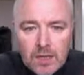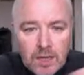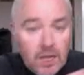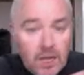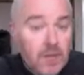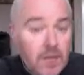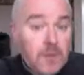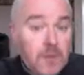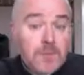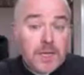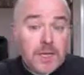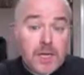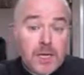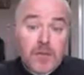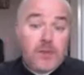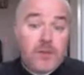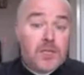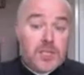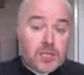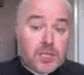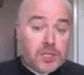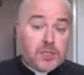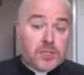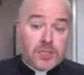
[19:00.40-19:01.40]
And
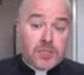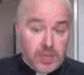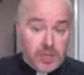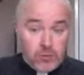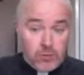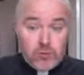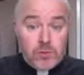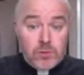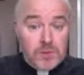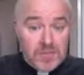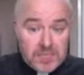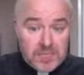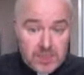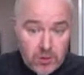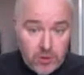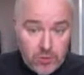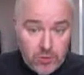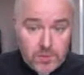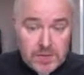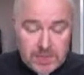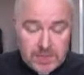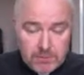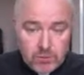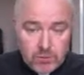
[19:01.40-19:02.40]
this is terribly,
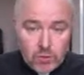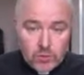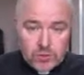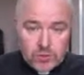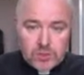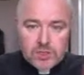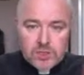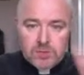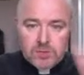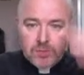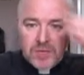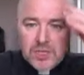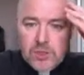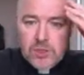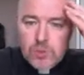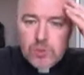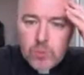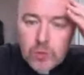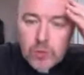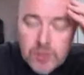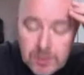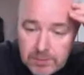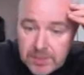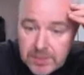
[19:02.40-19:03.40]
terribly important, because
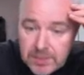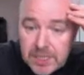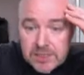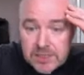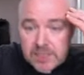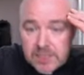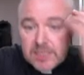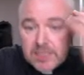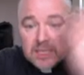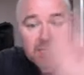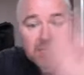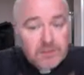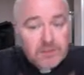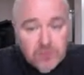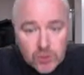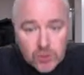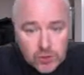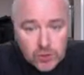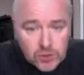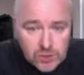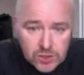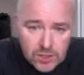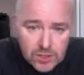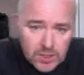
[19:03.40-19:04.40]
what it means is it gives
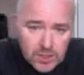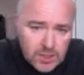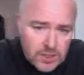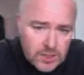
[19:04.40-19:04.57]
us,